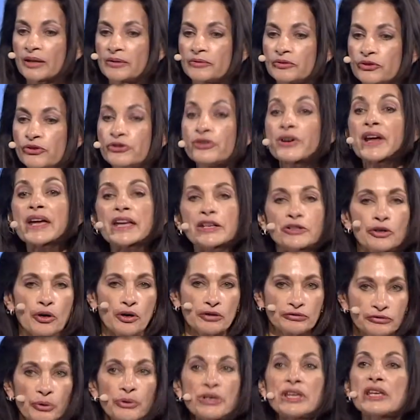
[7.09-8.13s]

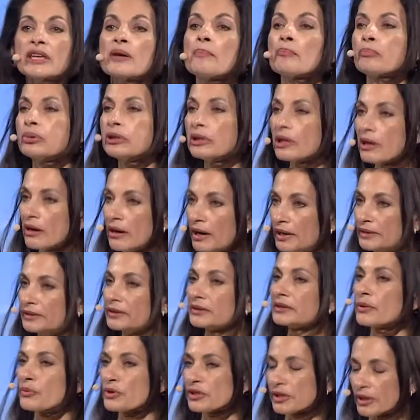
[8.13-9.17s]
trade-off, or he implied that
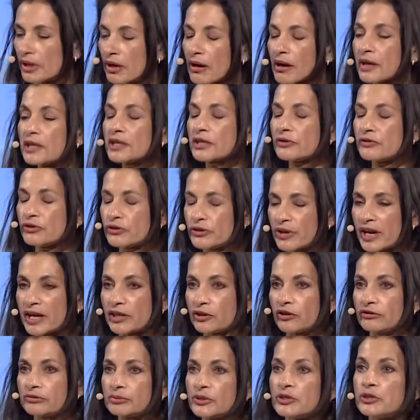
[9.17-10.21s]
there was a kind of
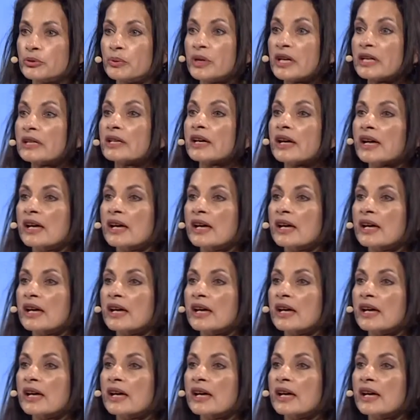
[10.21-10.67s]
trade-off between